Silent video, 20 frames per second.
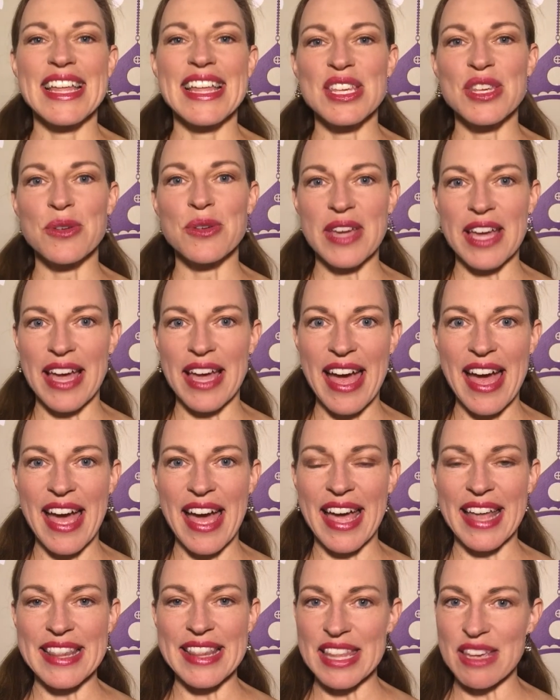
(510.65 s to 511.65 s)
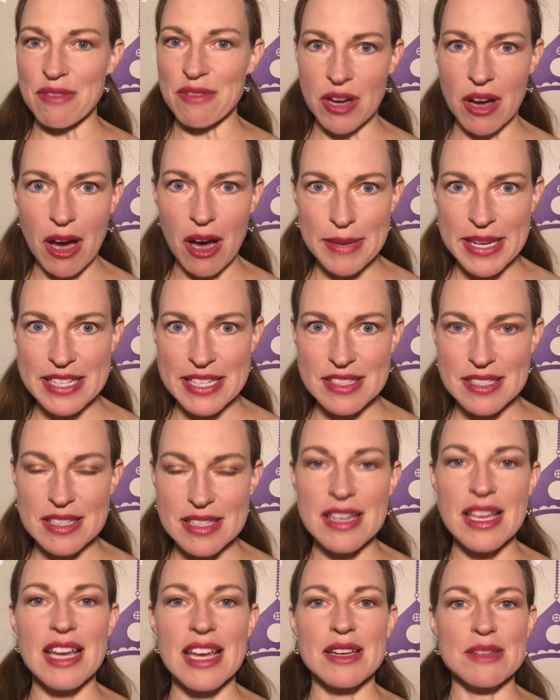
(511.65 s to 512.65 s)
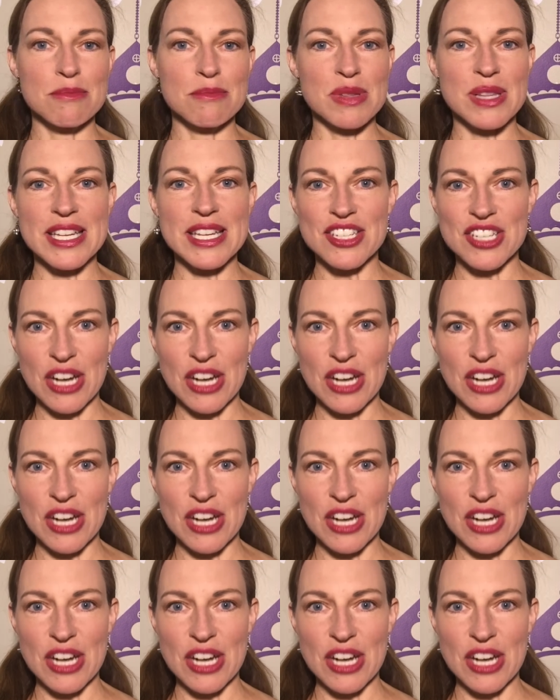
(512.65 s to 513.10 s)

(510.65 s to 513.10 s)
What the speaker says: You can leave a comment. Please